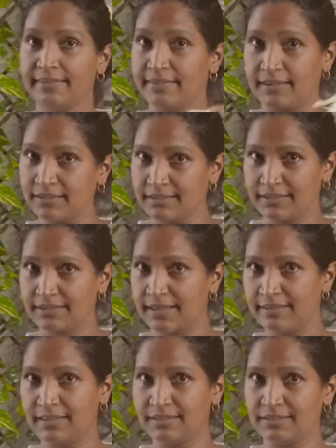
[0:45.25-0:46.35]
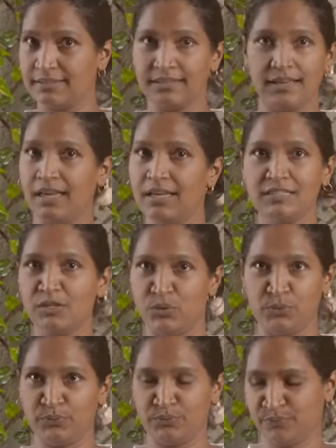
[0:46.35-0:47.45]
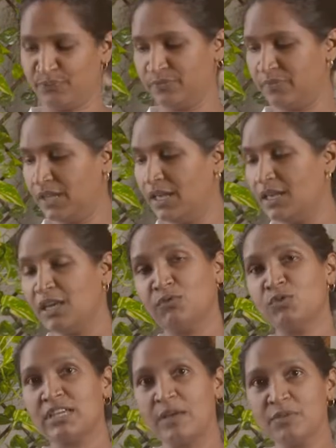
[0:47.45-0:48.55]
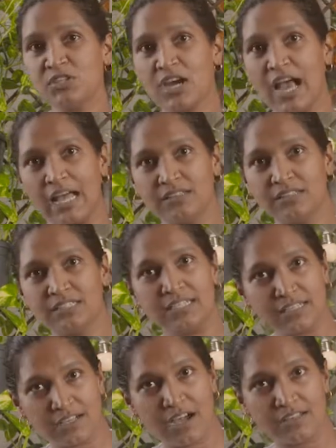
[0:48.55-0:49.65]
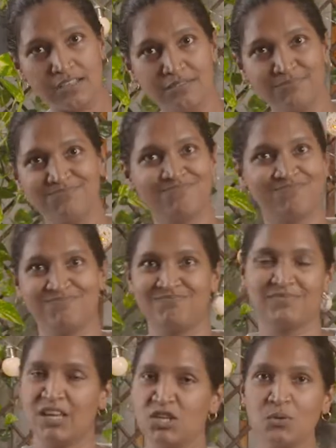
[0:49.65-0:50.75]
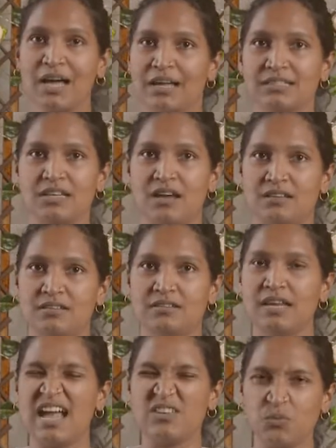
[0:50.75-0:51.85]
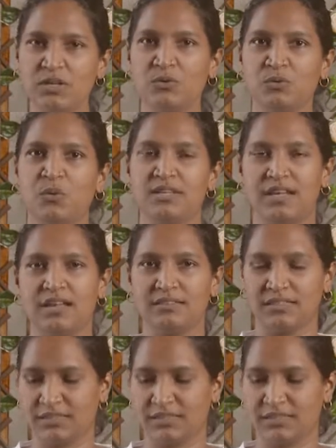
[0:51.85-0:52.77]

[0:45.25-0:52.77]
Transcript: This is a no. If you damage your hands in the garden, you can't garden, and we don't want that.